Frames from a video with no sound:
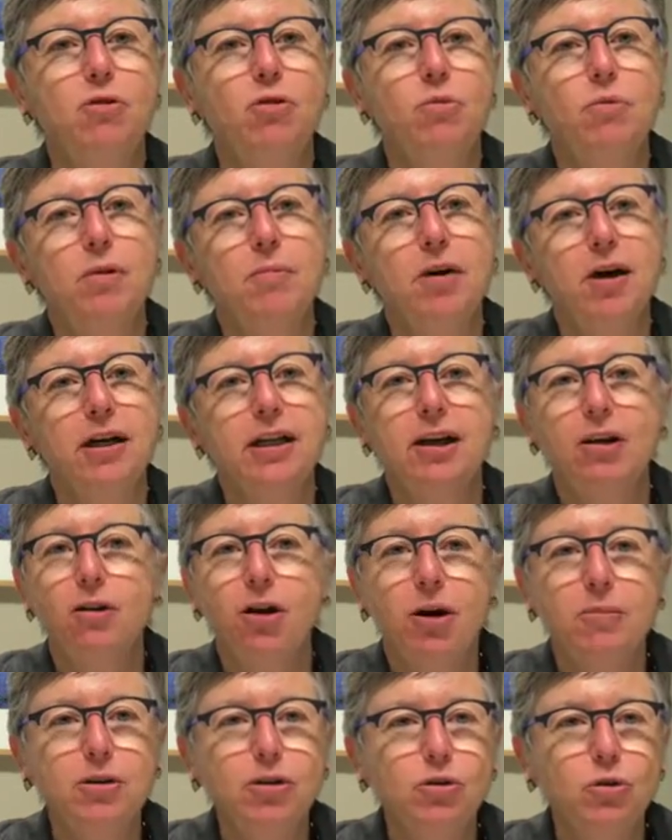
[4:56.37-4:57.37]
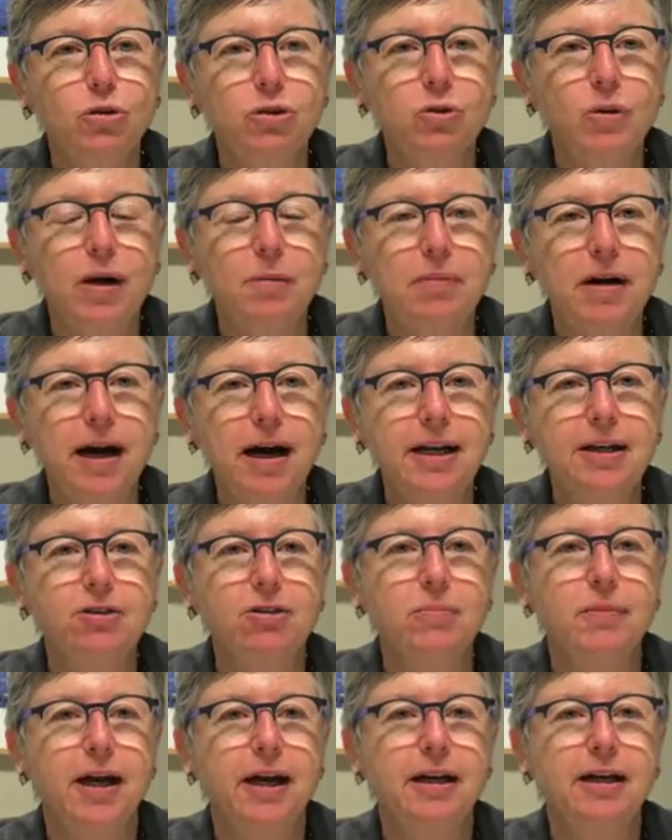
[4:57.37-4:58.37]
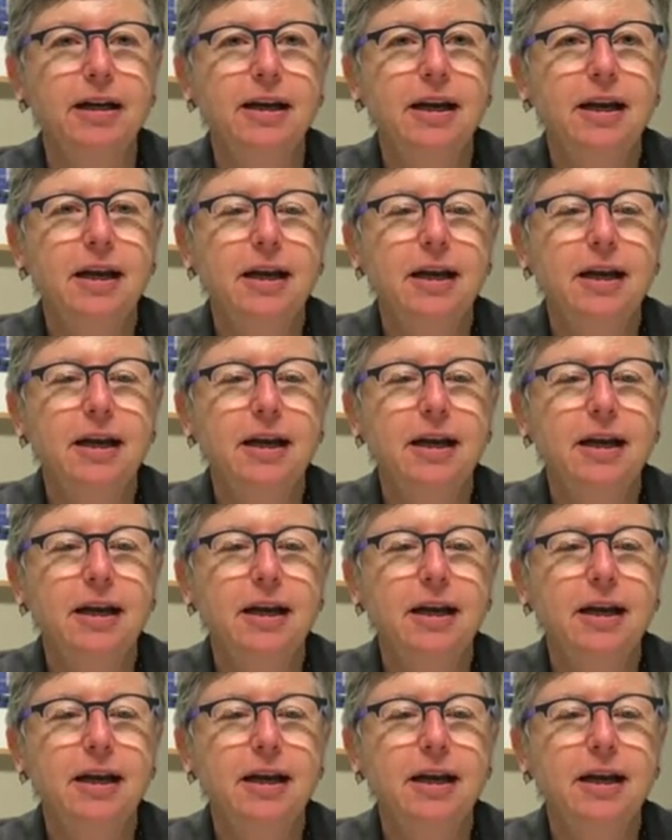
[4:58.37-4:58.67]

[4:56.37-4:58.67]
or we might go home and talk to our partner about it.